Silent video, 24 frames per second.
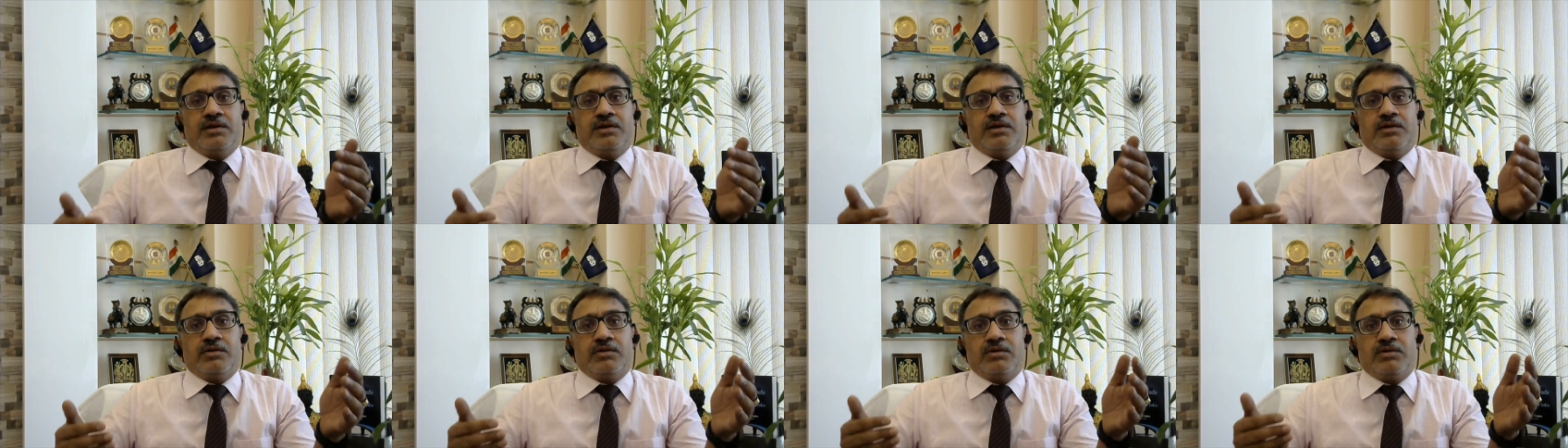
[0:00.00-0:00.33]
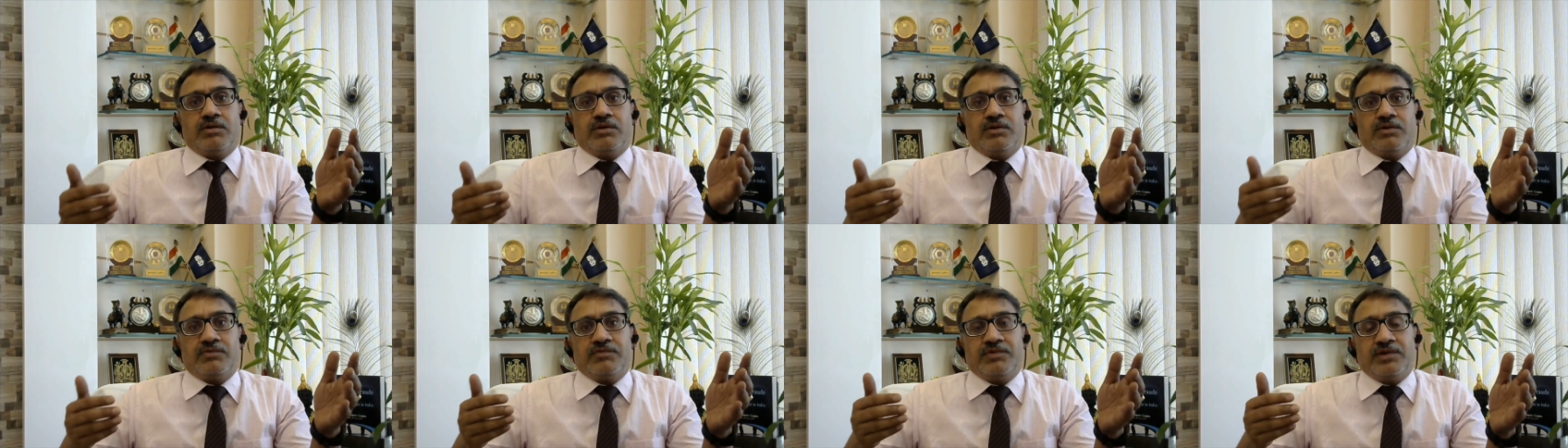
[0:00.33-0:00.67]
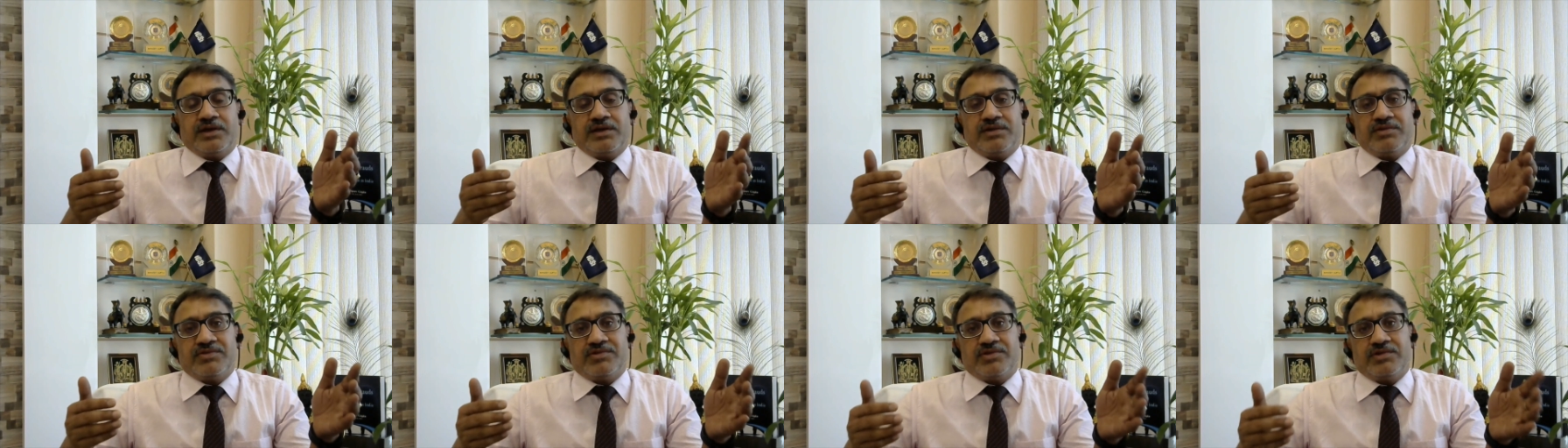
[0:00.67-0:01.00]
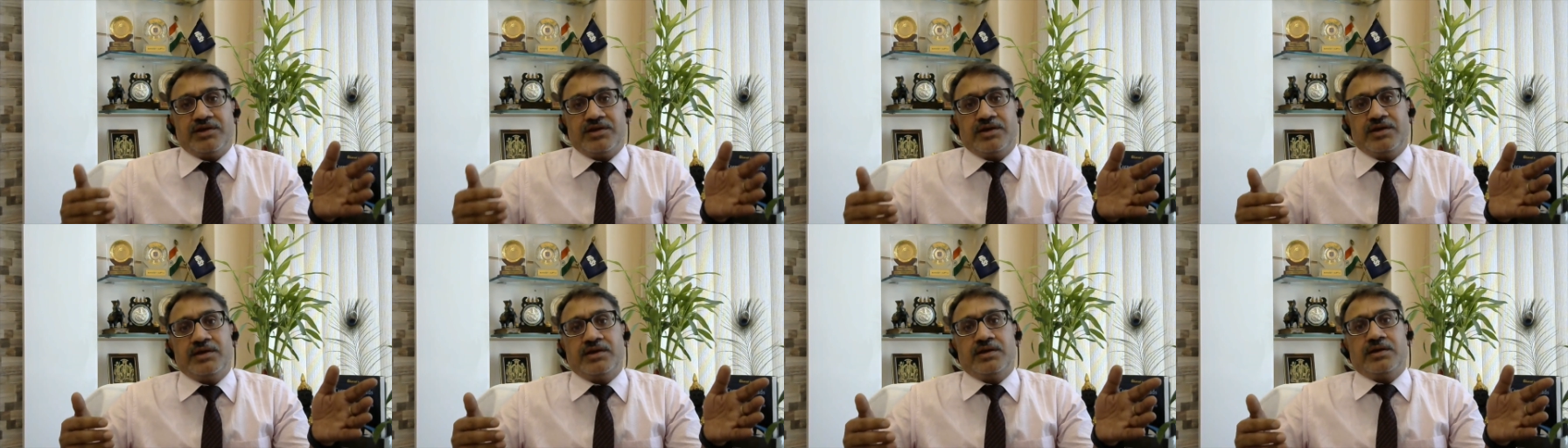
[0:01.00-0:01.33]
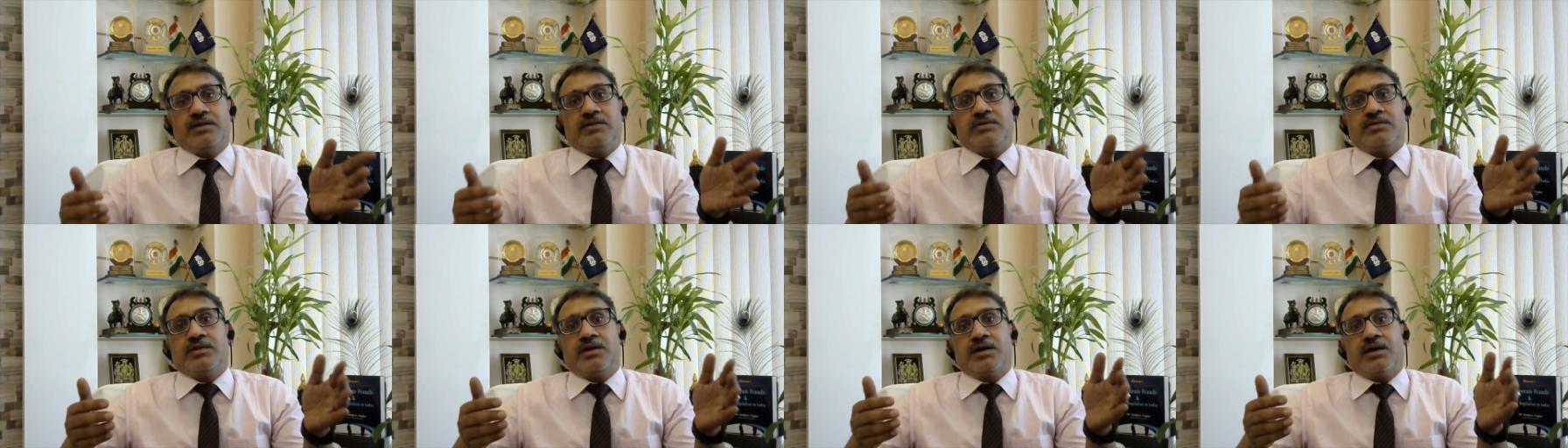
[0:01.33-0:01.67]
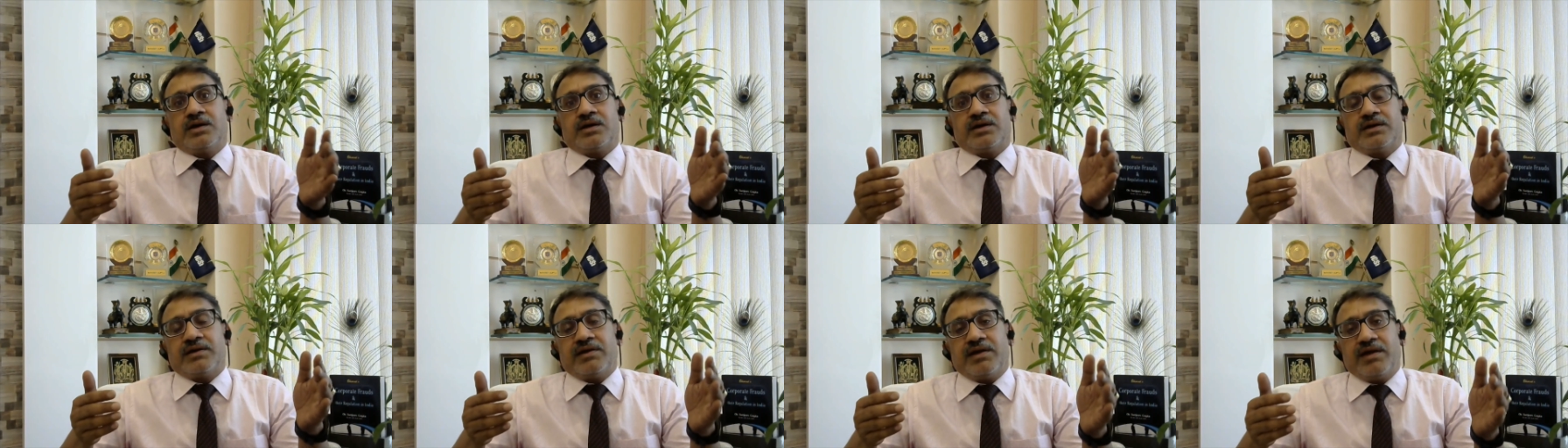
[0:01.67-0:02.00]
or we can say the
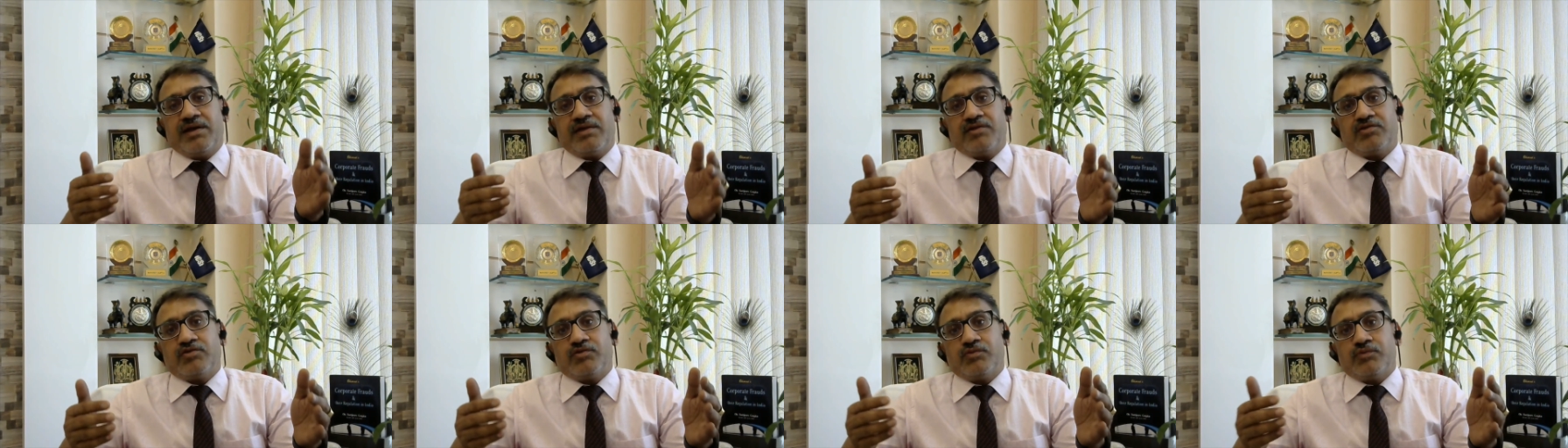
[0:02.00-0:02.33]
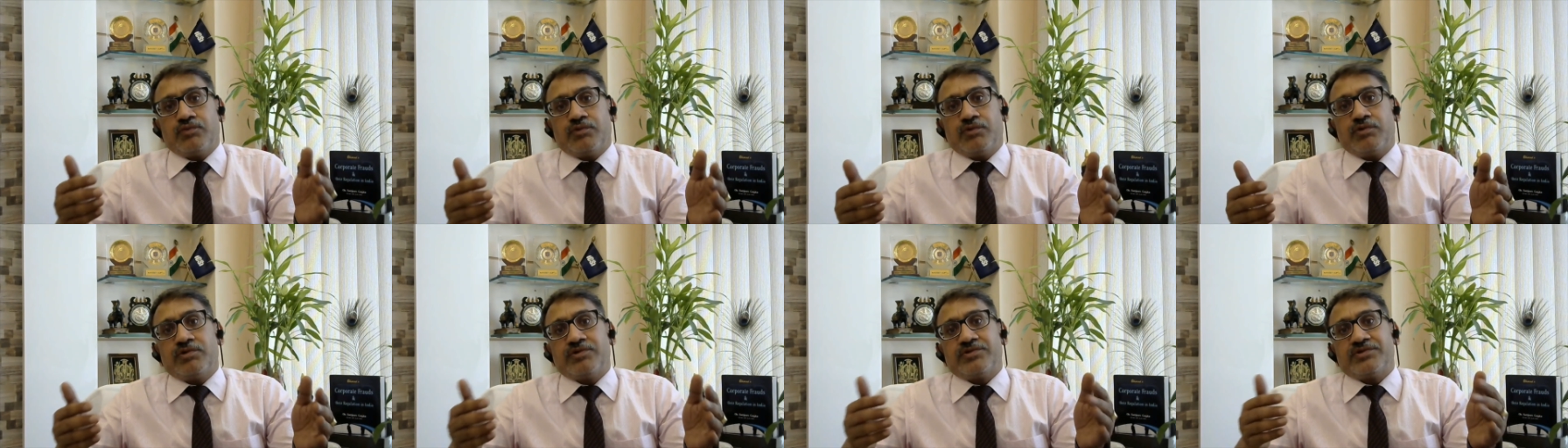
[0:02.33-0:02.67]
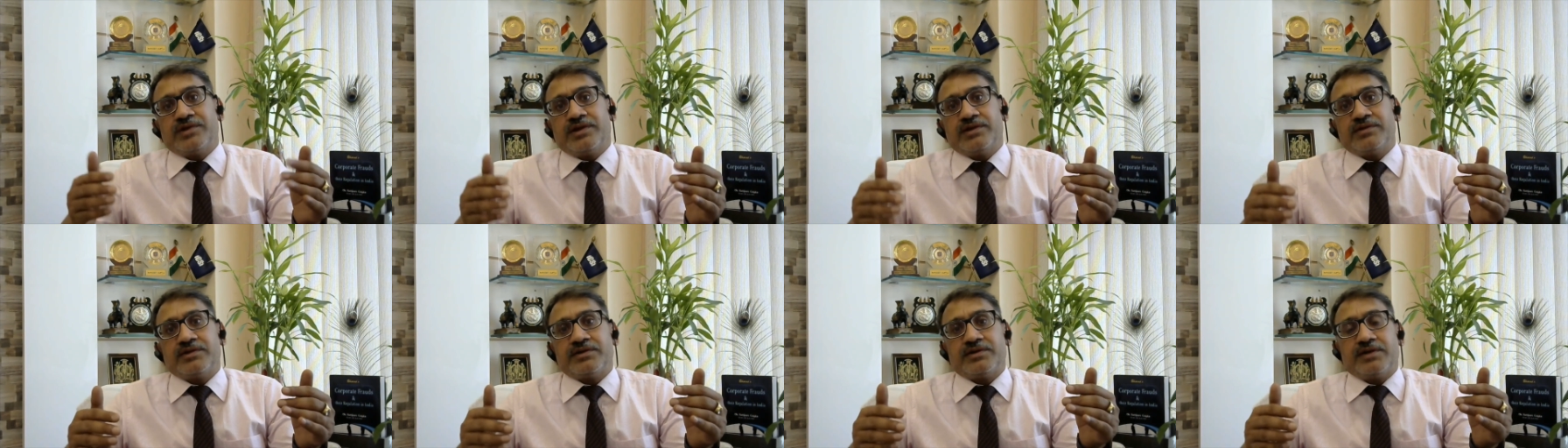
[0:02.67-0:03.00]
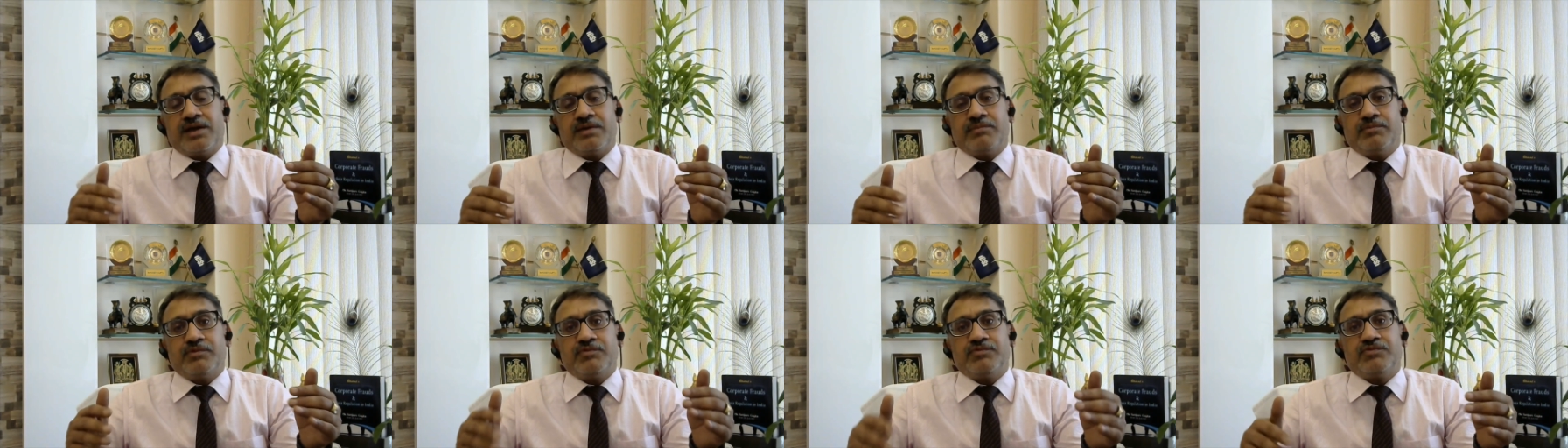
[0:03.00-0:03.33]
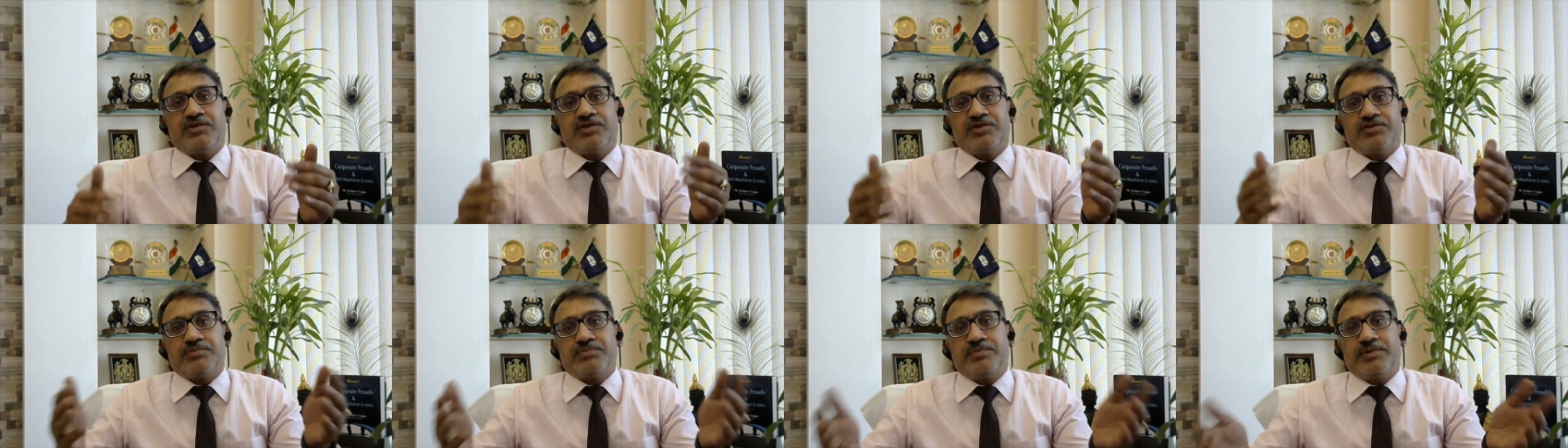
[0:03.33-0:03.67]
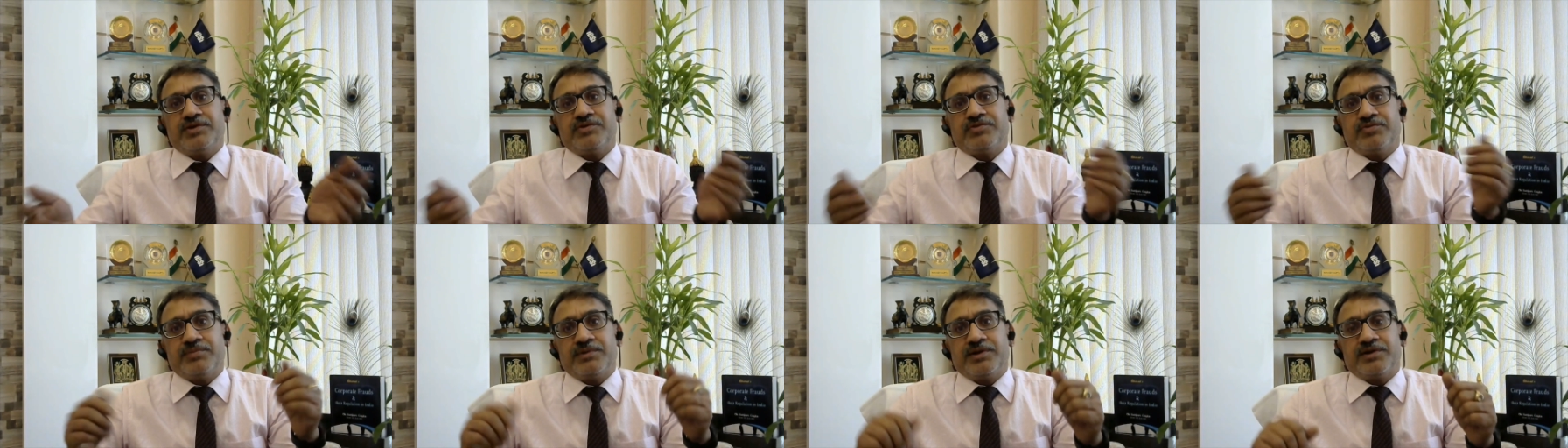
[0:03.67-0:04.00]
cash frauds at the time of
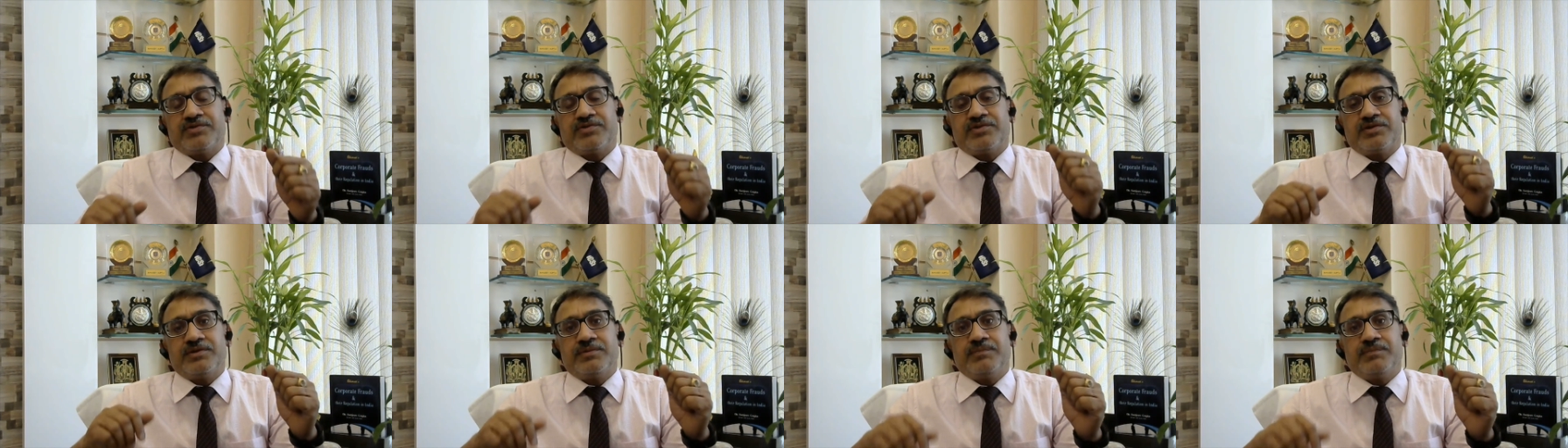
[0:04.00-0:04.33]
disbursements?